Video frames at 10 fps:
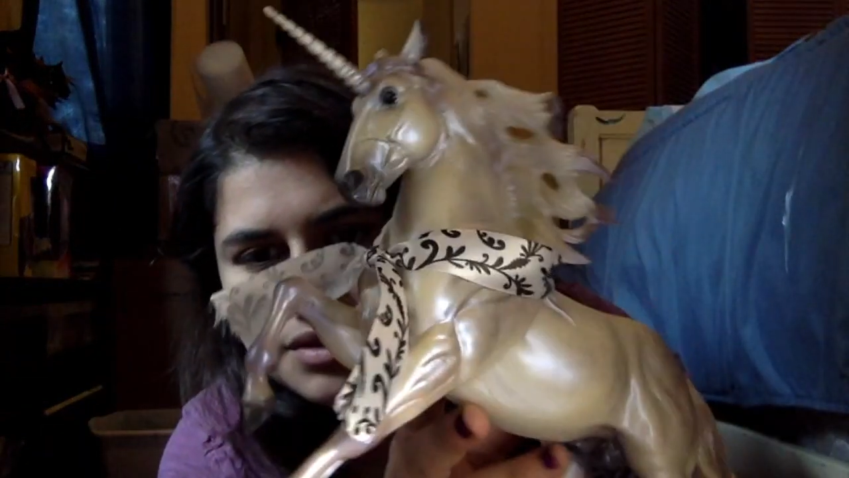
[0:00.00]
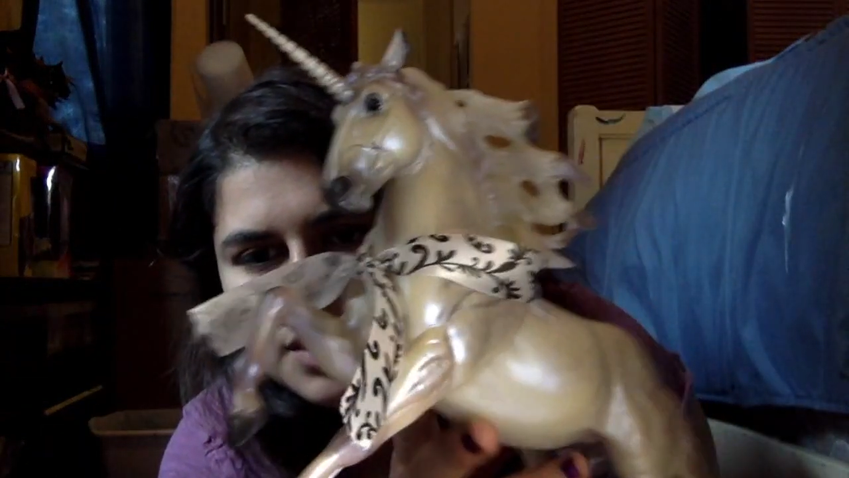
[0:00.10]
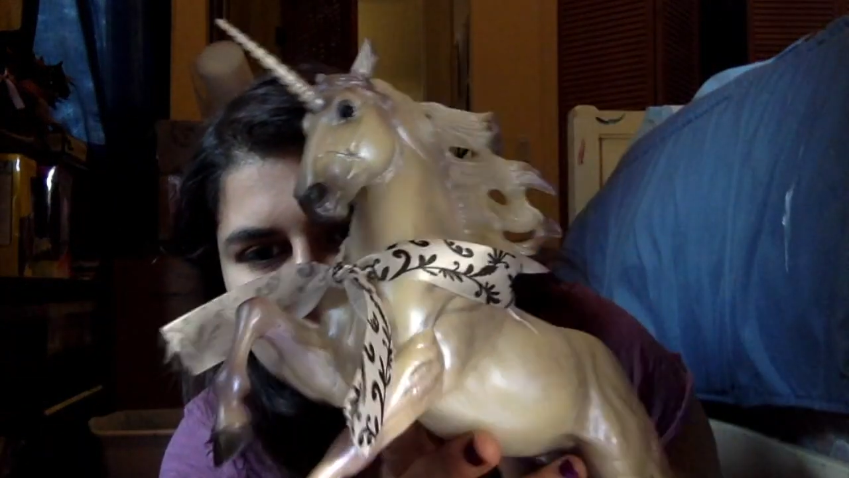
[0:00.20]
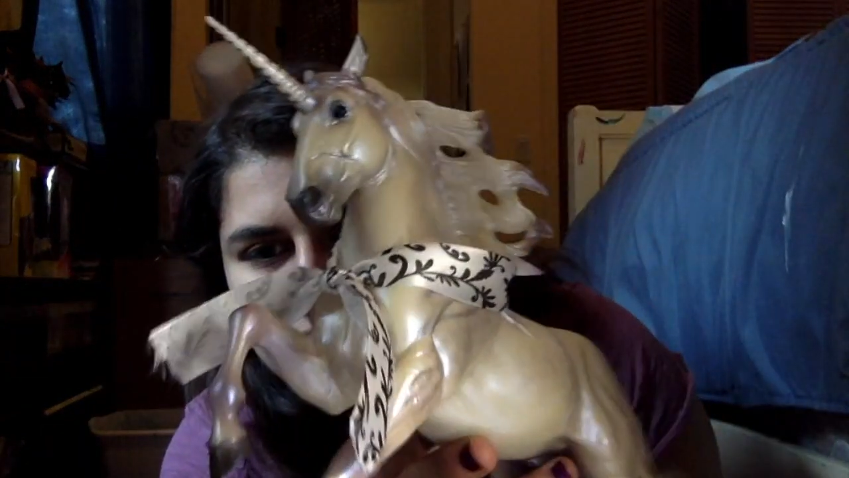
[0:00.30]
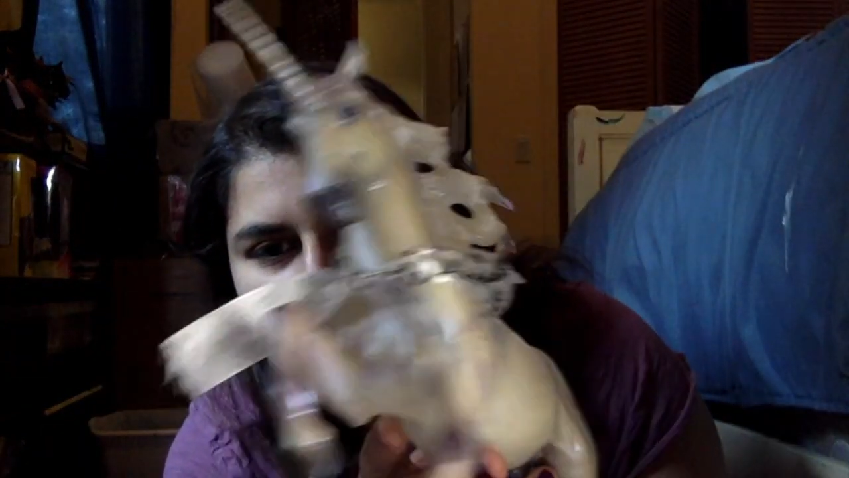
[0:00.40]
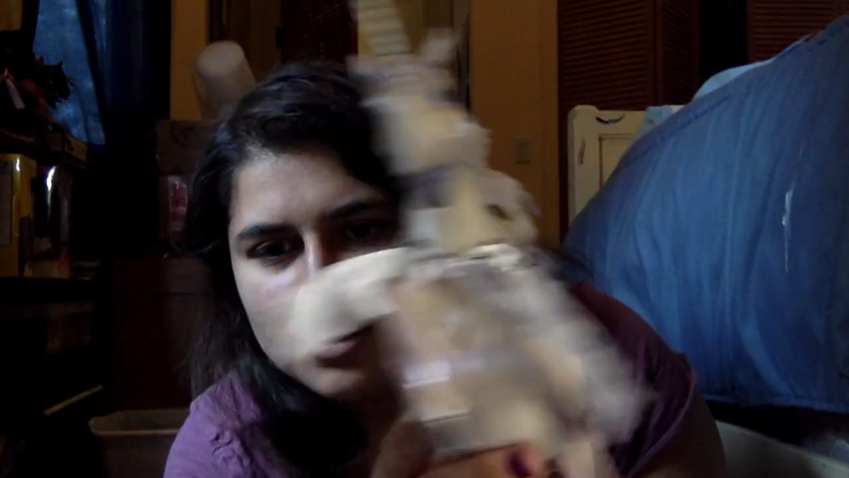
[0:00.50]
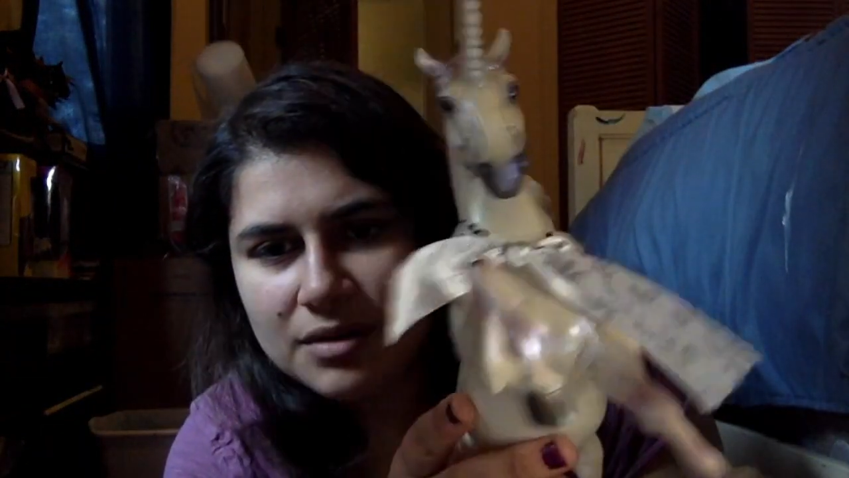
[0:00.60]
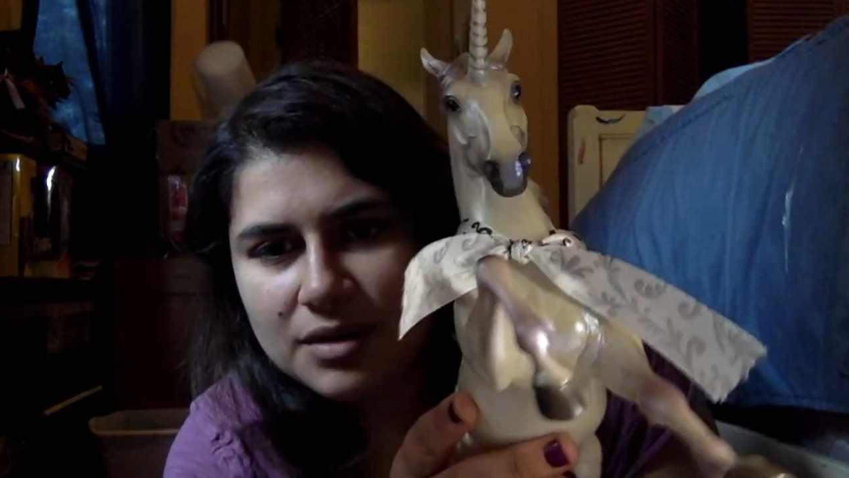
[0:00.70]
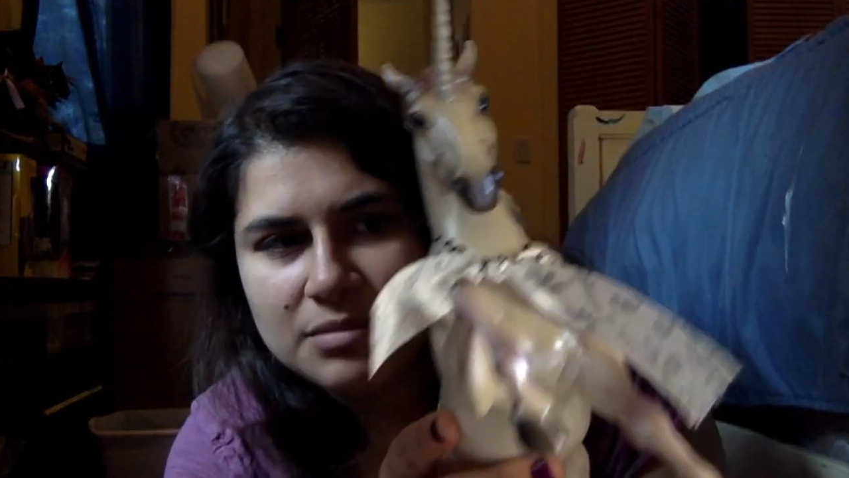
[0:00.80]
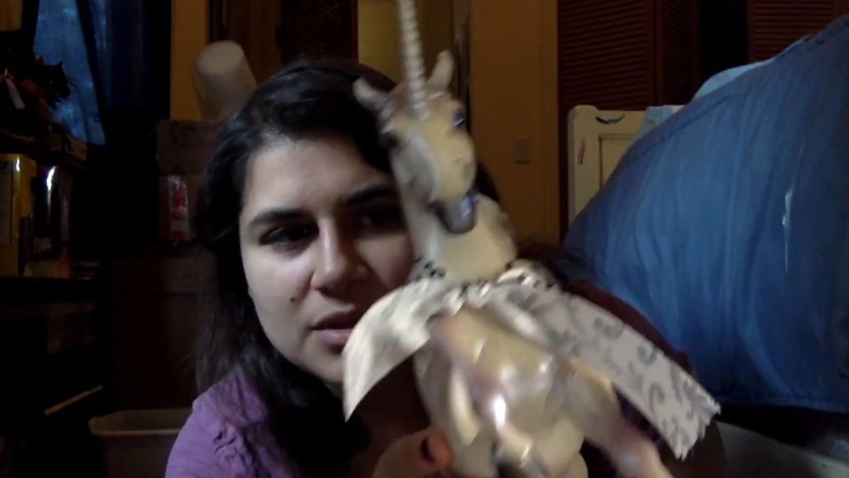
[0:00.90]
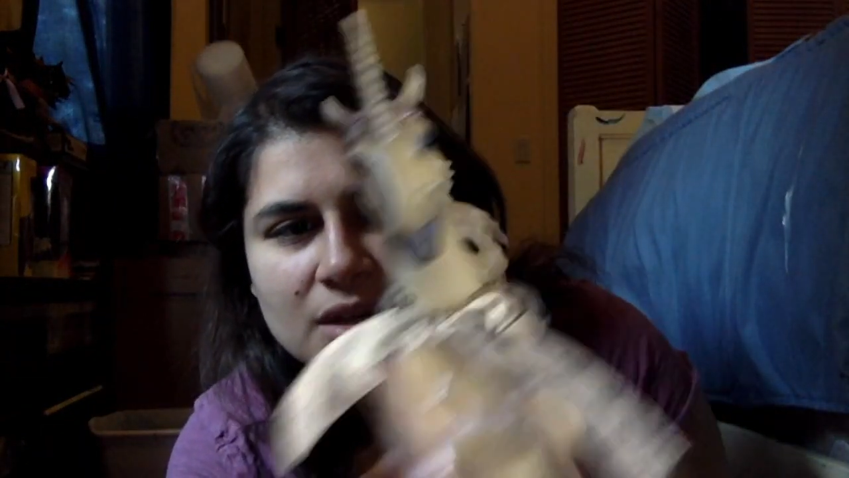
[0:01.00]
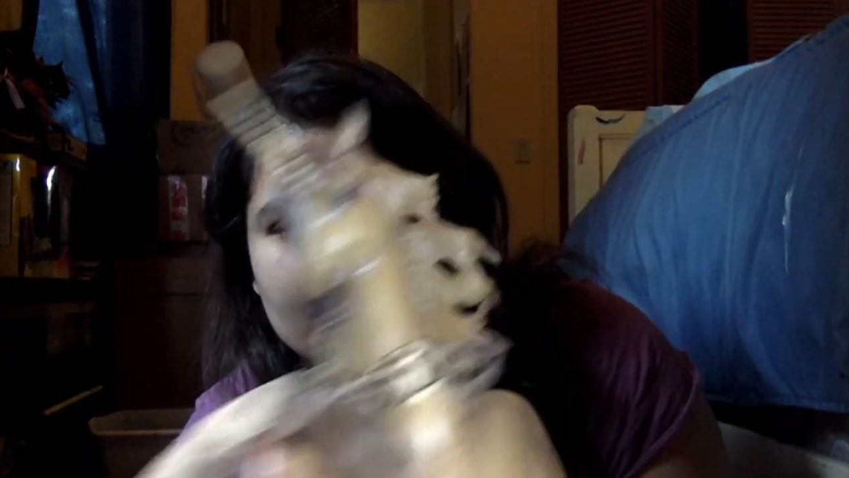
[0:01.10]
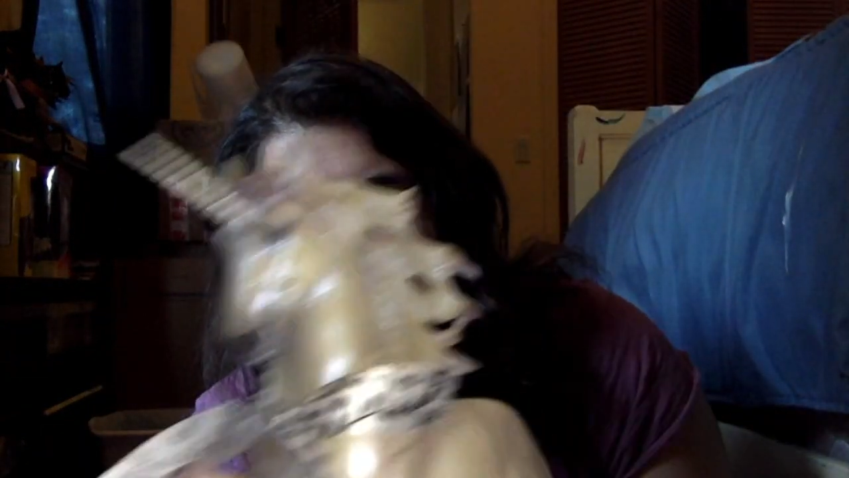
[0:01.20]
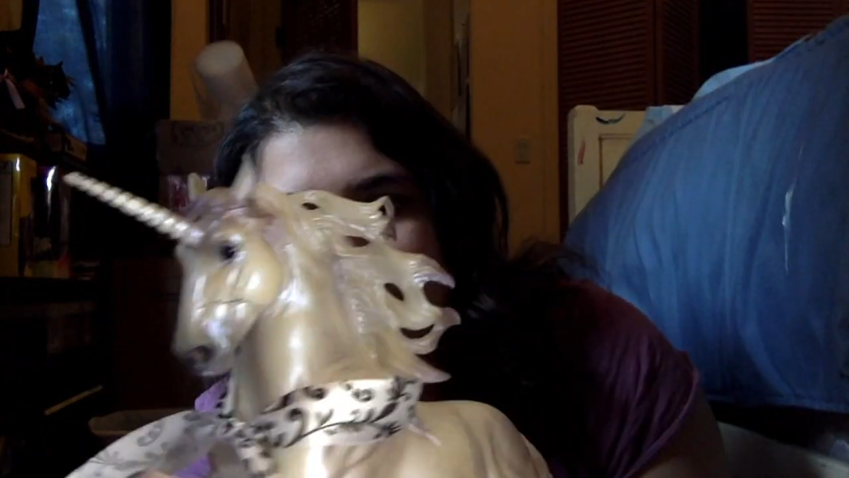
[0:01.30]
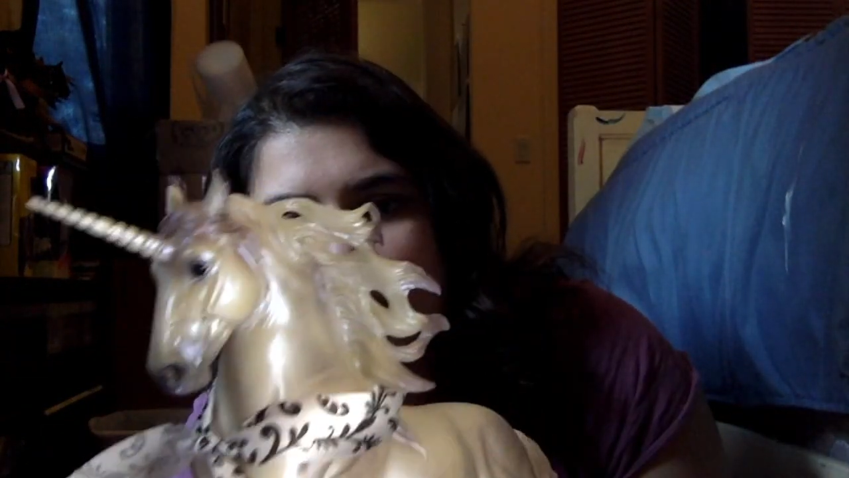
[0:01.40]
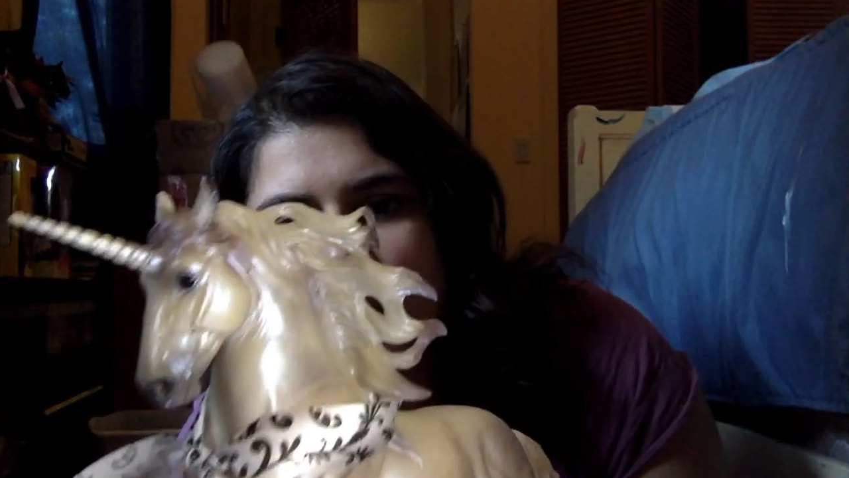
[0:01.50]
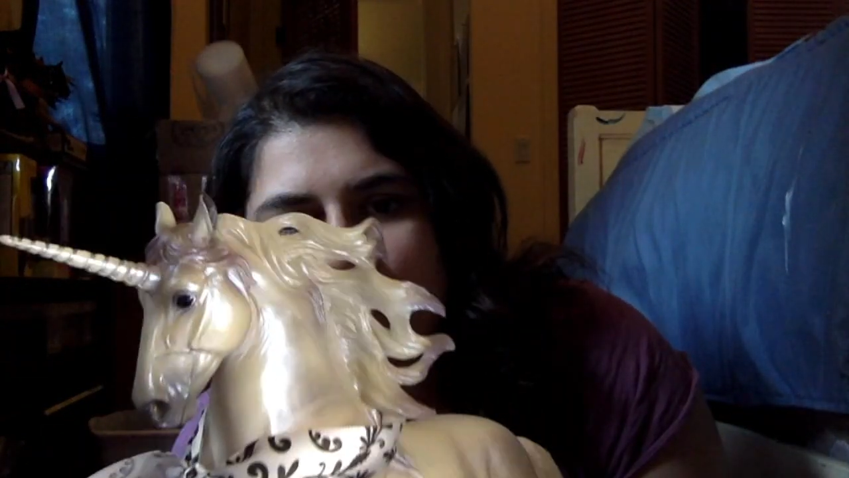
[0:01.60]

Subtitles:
that. Don't